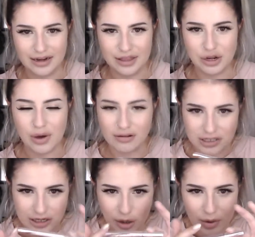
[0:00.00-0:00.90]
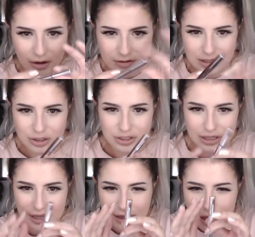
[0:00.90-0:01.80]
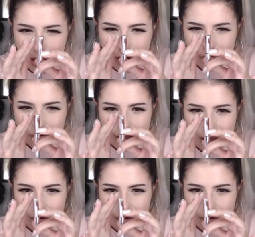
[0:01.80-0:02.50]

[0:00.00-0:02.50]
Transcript: and then you have to take a pair of scissors and like carefully